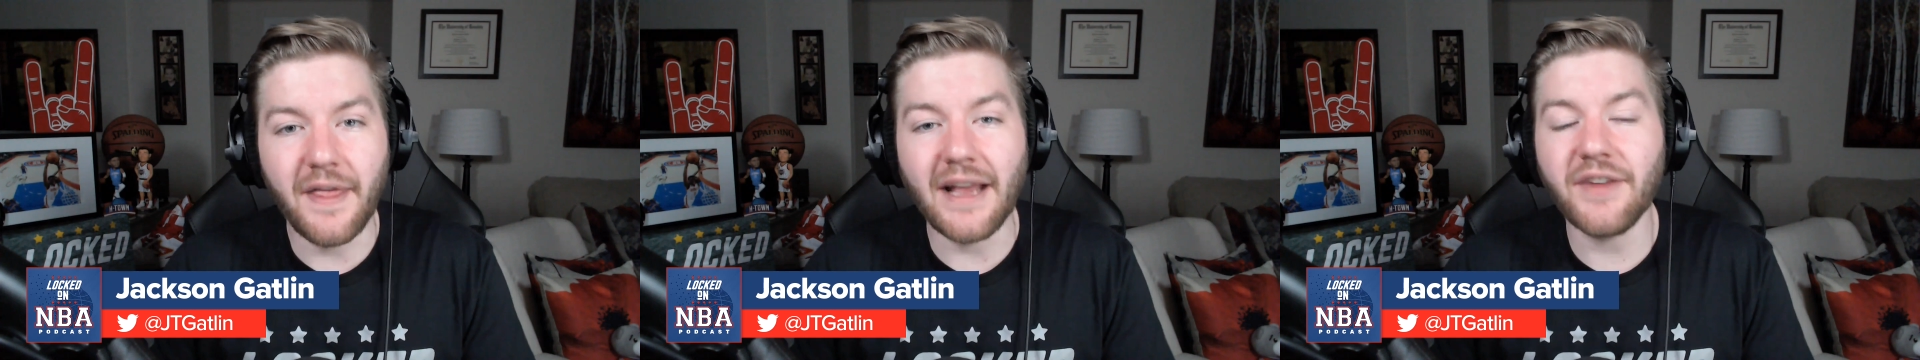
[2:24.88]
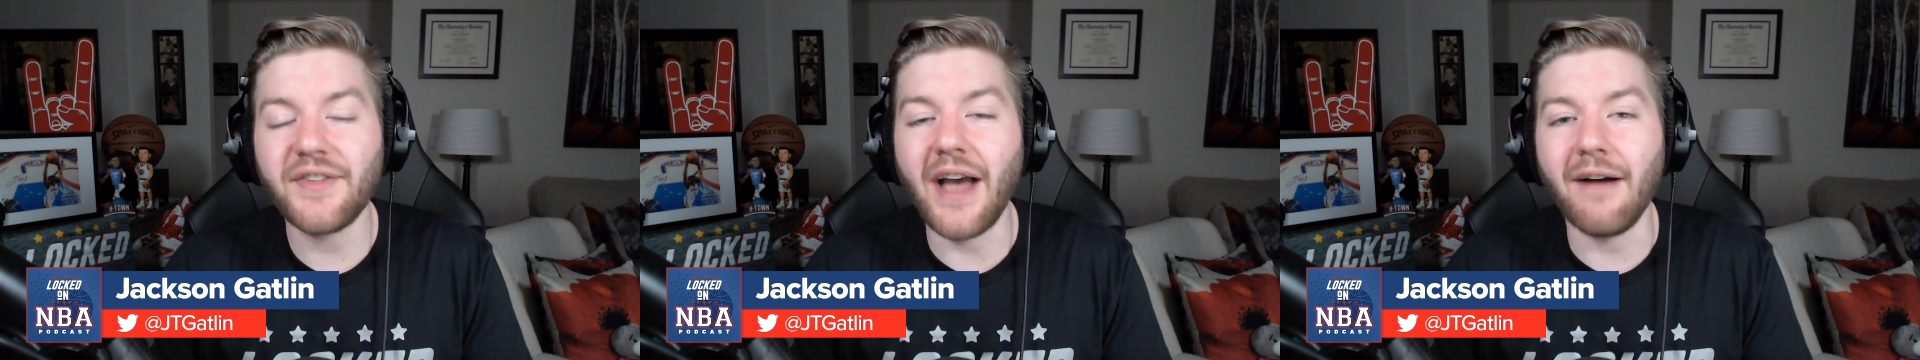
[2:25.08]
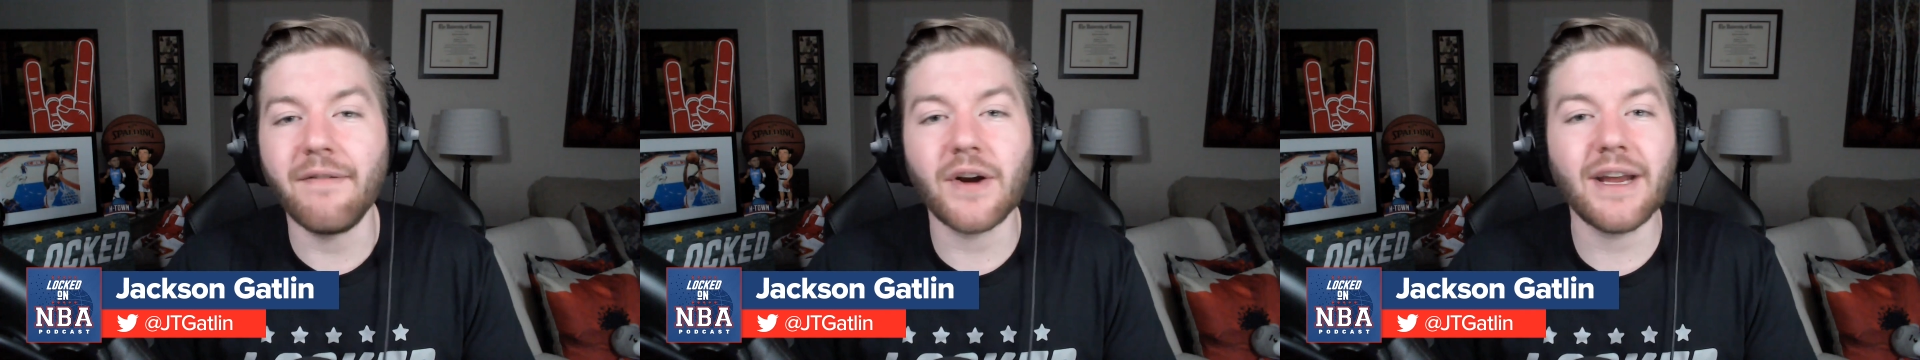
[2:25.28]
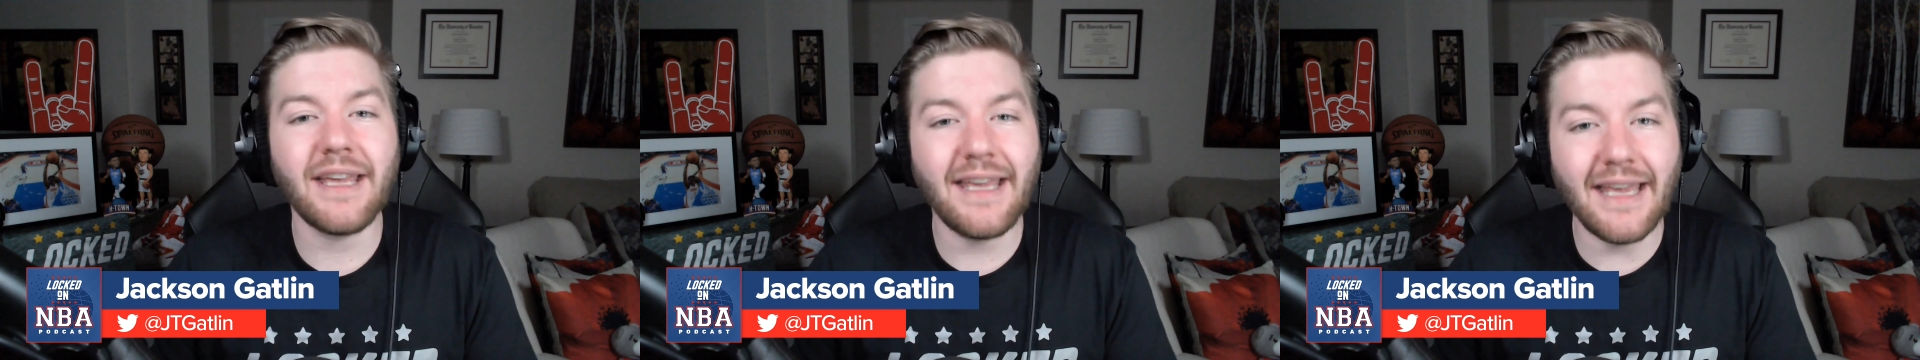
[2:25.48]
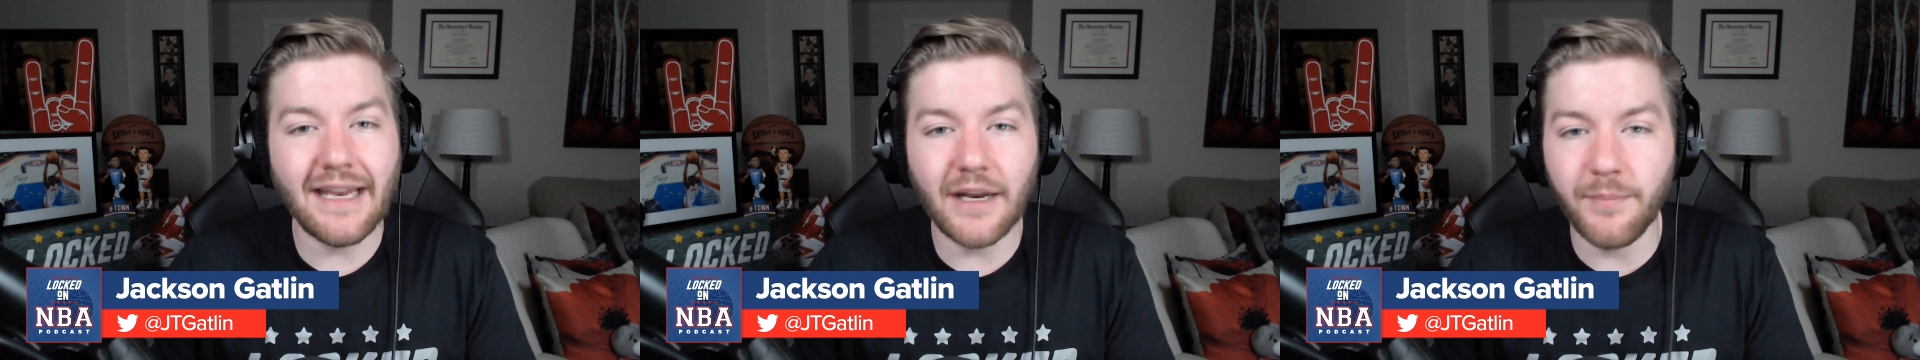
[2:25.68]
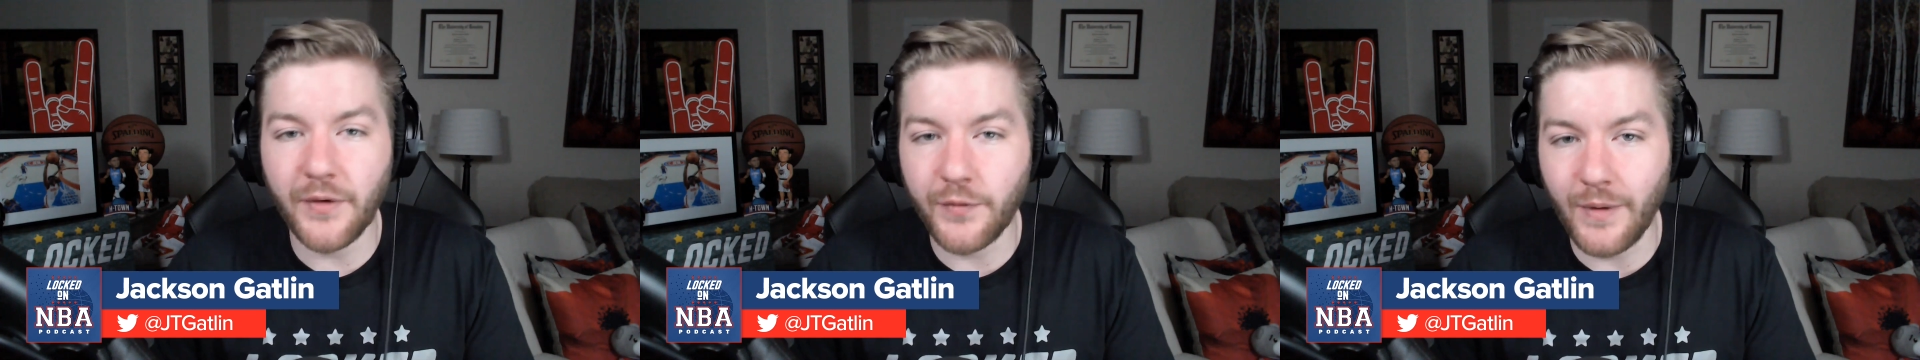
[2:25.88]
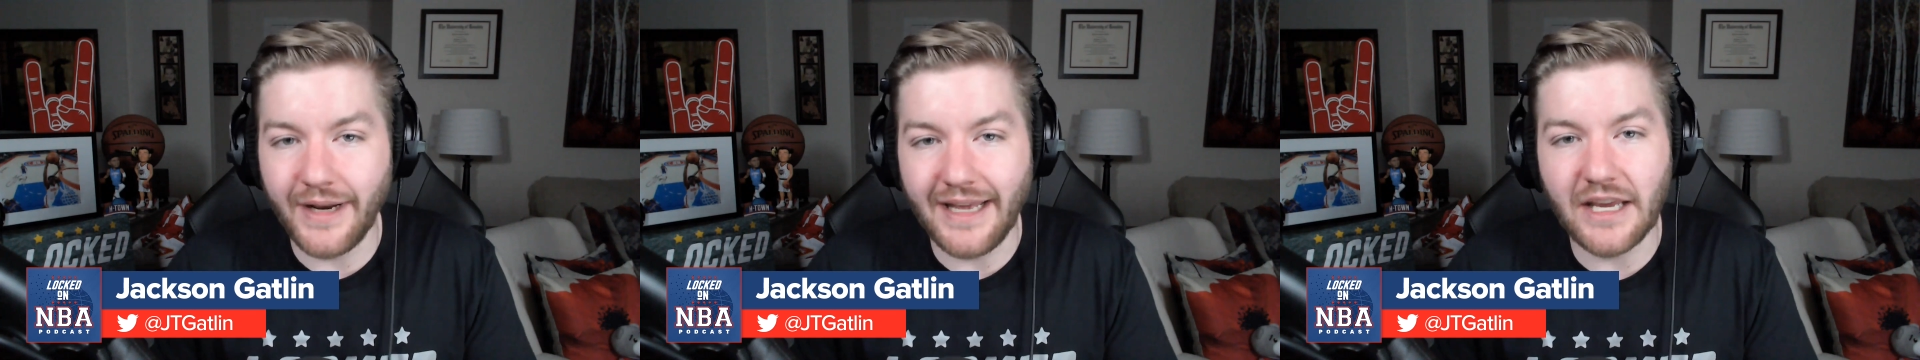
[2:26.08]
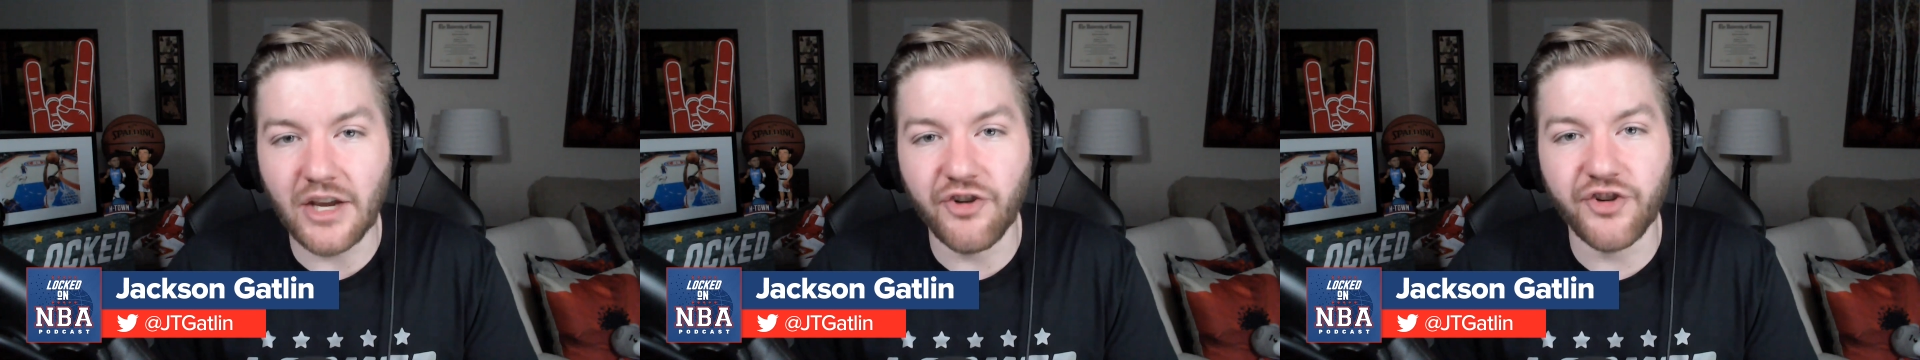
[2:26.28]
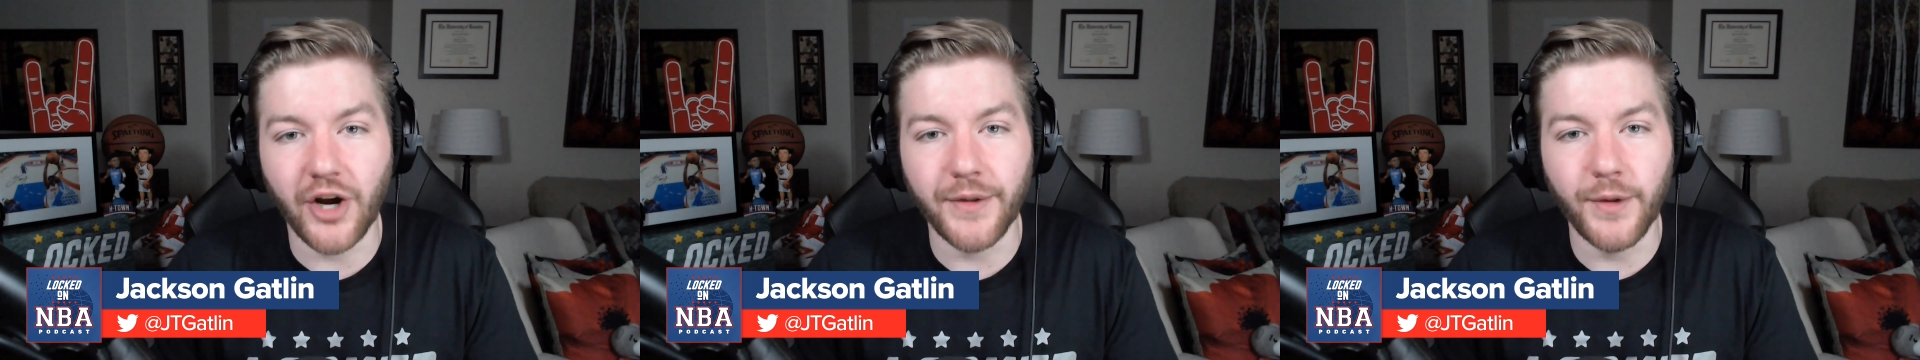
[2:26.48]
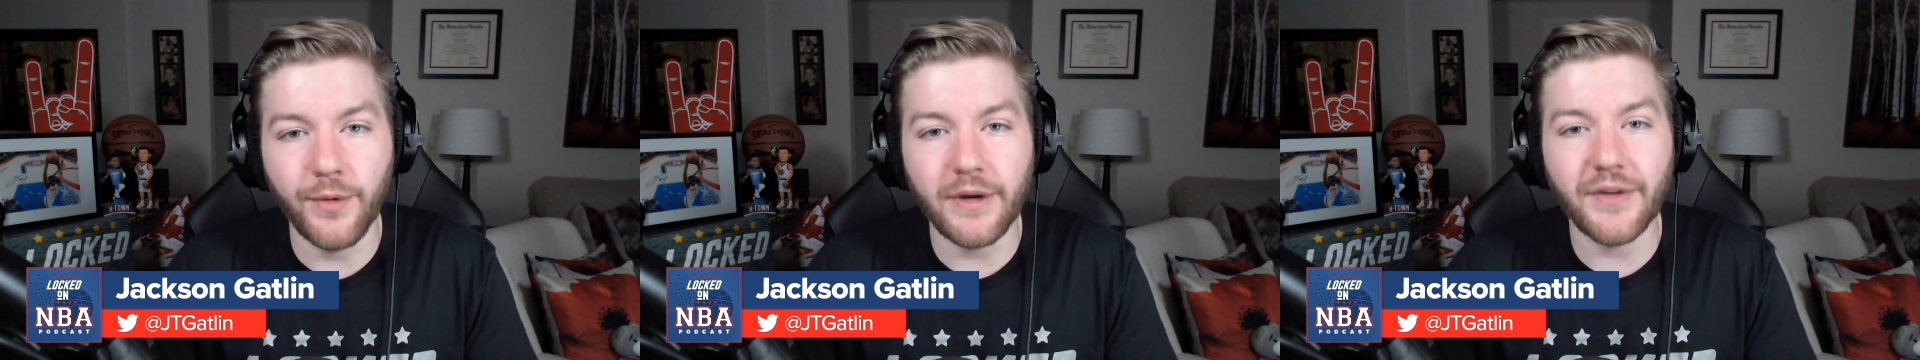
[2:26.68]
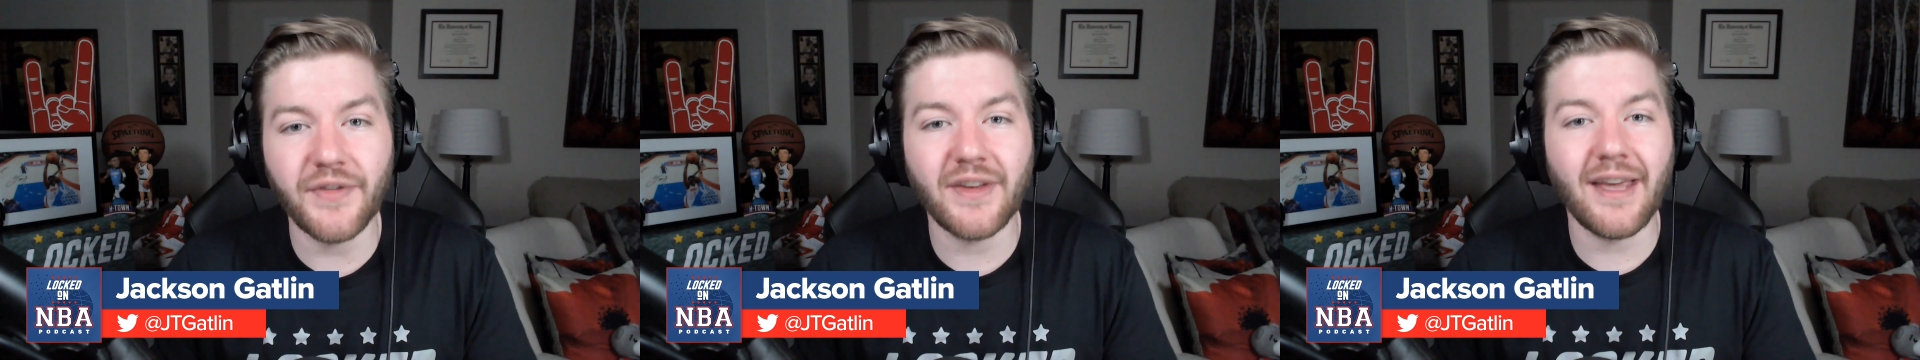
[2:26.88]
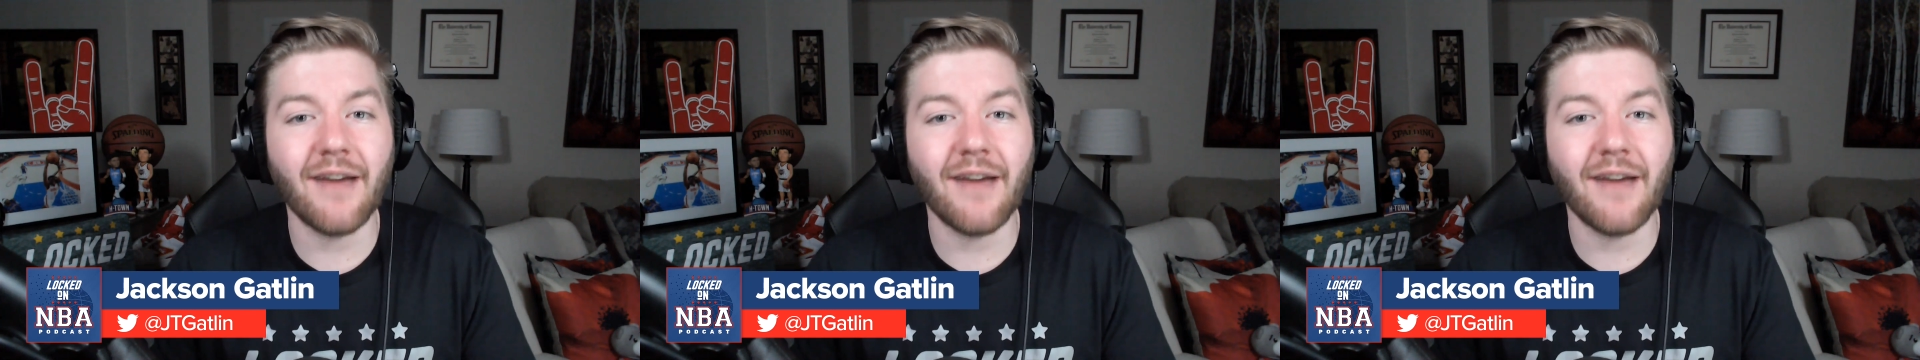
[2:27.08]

Things got very heated between he and John Lucas.